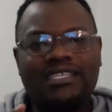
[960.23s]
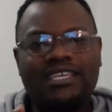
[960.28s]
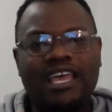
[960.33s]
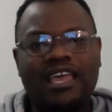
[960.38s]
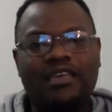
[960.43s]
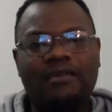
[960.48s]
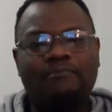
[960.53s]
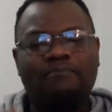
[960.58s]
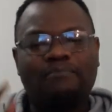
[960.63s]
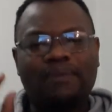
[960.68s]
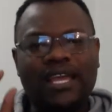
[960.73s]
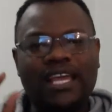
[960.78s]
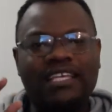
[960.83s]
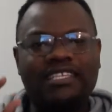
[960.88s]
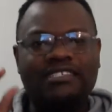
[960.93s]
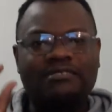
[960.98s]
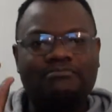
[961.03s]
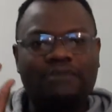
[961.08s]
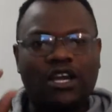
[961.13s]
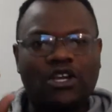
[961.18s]
say,
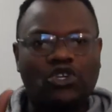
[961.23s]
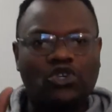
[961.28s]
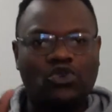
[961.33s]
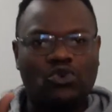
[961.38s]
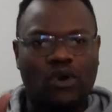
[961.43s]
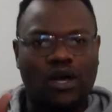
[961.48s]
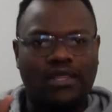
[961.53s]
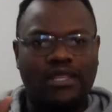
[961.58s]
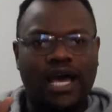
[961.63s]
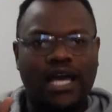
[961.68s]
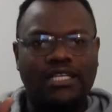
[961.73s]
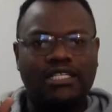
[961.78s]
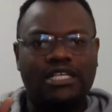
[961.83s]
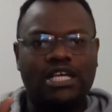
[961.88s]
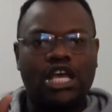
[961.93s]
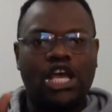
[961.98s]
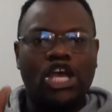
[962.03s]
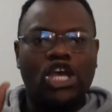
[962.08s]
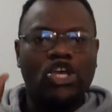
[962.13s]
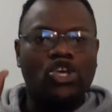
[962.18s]
please make sure that
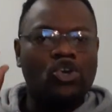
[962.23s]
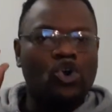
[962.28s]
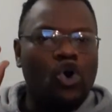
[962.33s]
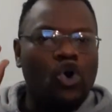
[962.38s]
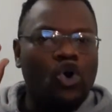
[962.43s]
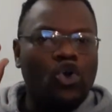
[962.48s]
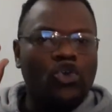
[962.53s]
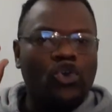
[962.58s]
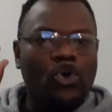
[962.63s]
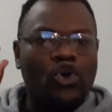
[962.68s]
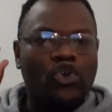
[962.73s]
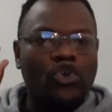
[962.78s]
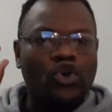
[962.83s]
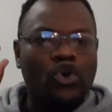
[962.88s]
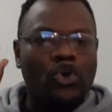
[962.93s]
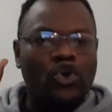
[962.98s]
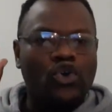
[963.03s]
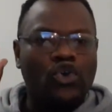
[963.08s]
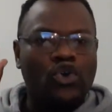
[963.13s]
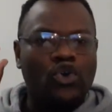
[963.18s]
your
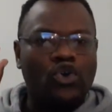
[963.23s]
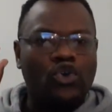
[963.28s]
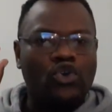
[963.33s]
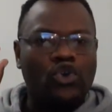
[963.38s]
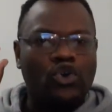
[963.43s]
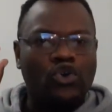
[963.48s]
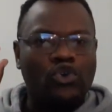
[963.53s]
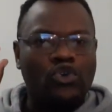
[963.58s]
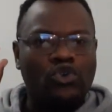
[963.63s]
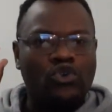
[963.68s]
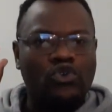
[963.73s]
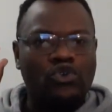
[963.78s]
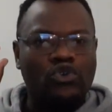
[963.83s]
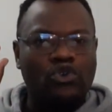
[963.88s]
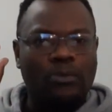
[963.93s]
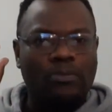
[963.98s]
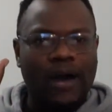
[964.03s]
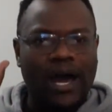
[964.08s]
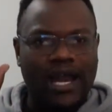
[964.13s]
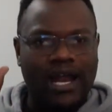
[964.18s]

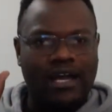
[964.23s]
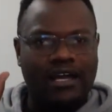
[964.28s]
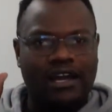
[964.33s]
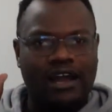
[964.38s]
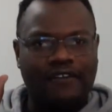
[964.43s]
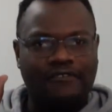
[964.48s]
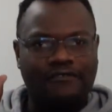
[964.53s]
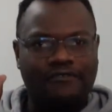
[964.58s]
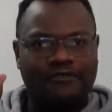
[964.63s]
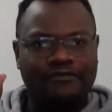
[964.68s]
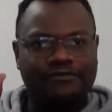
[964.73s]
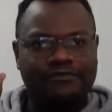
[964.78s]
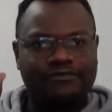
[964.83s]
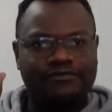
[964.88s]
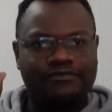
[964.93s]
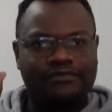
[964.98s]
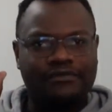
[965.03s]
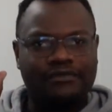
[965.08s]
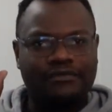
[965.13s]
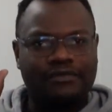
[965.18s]
paragraph
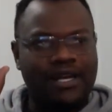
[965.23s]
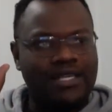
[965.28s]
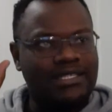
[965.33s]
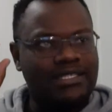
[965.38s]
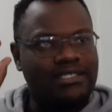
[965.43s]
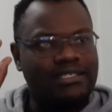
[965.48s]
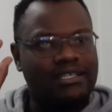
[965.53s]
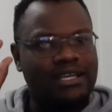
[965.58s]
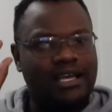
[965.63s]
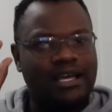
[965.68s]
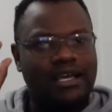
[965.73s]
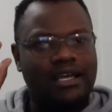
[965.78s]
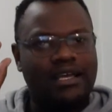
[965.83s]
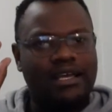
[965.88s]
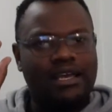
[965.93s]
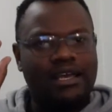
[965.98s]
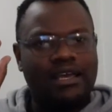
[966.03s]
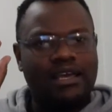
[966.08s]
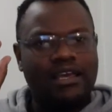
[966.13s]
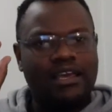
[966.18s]
must have
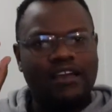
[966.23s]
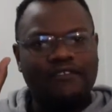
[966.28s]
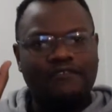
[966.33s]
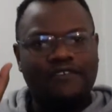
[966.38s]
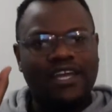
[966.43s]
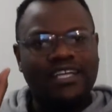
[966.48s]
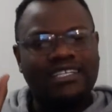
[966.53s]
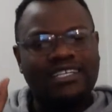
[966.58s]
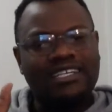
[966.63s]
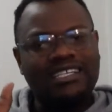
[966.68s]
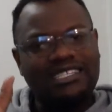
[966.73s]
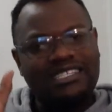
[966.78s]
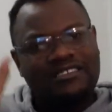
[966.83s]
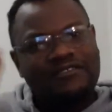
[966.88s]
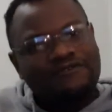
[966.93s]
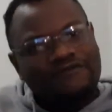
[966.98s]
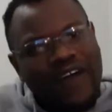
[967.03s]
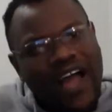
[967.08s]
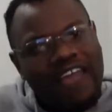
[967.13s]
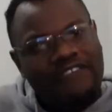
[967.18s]
at least
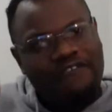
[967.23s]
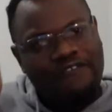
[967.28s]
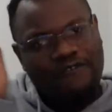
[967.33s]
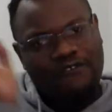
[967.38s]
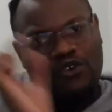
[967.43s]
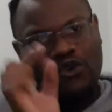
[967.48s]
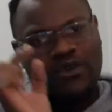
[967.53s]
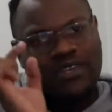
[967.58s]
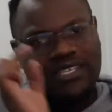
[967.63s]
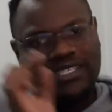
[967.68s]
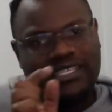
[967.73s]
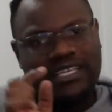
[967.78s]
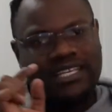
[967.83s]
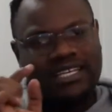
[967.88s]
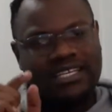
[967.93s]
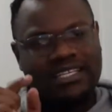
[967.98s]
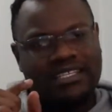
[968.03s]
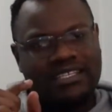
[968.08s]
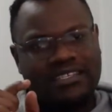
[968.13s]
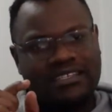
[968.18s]
5 flowing
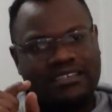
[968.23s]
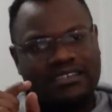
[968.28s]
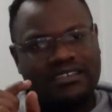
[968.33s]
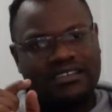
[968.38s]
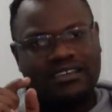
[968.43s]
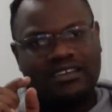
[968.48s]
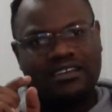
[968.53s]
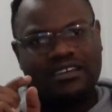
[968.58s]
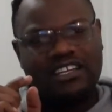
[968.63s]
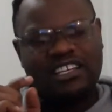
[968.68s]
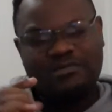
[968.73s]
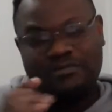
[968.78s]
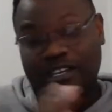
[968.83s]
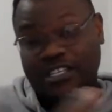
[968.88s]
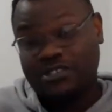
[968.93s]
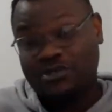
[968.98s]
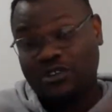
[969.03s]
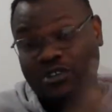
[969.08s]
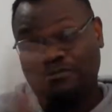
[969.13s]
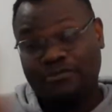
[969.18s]
sentences. It
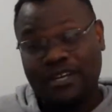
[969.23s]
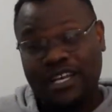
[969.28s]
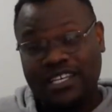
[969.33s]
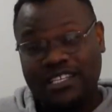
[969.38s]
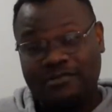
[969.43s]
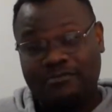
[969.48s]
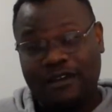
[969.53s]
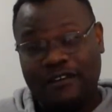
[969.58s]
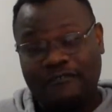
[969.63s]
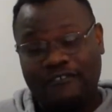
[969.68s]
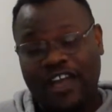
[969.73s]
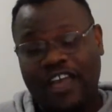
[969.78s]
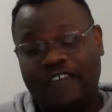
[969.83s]
must not be less than